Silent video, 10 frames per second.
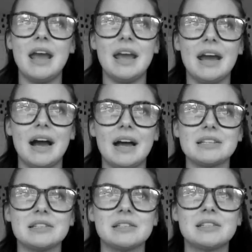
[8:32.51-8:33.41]

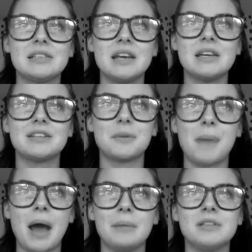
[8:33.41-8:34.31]
and
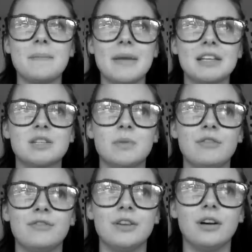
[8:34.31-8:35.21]
sometimes it makes me
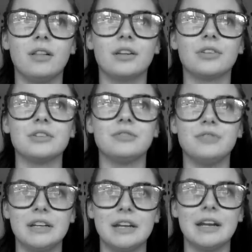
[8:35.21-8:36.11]
feel a little
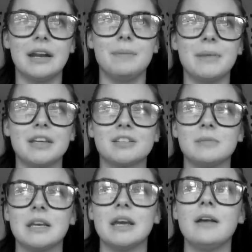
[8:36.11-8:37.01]
defeated and it makes
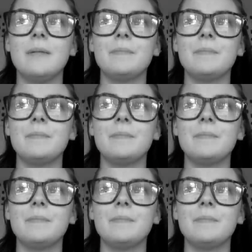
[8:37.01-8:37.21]
me